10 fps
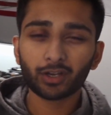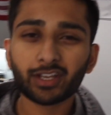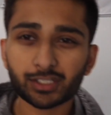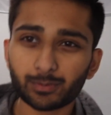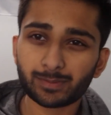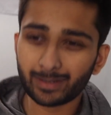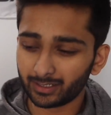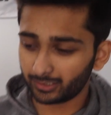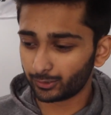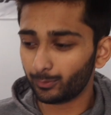Okay, so we spent
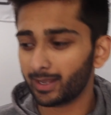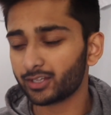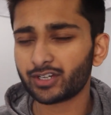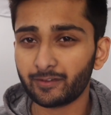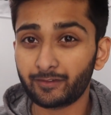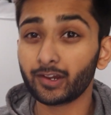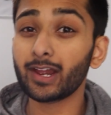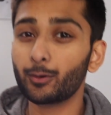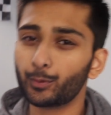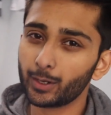a little while trying to figure
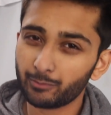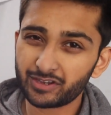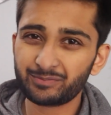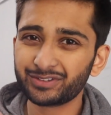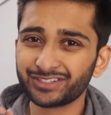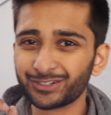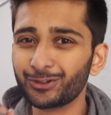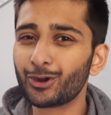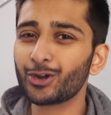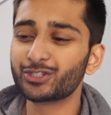out where we're gonna put the
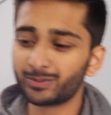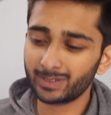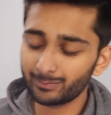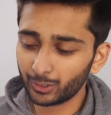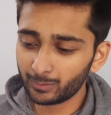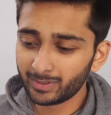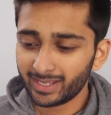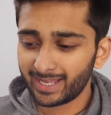little RGB bulb,